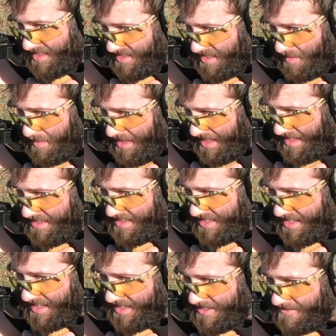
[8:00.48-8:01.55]
Some of these
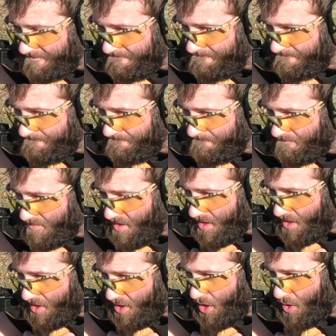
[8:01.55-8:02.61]

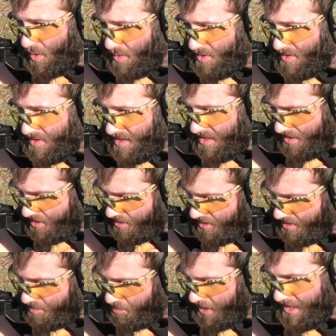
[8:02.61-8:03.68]
loads, the,
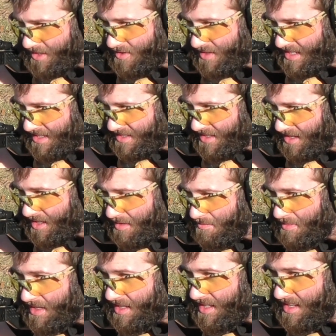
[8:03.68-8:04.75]
the spreads are decent on them,
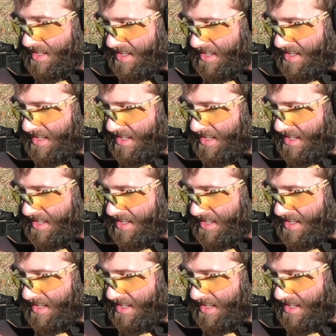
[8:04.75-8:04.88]
but